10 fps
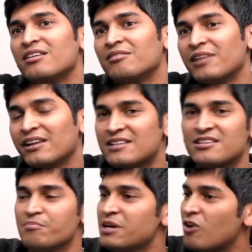like, let's say a
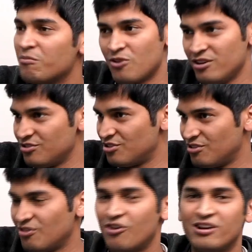BCom college
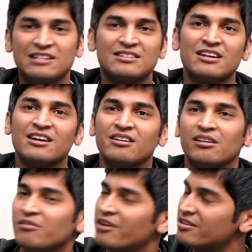or let's say
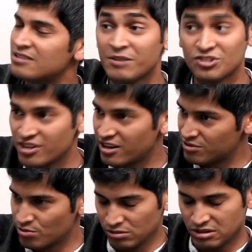even in some engineering
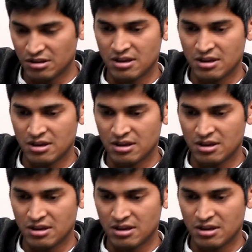schools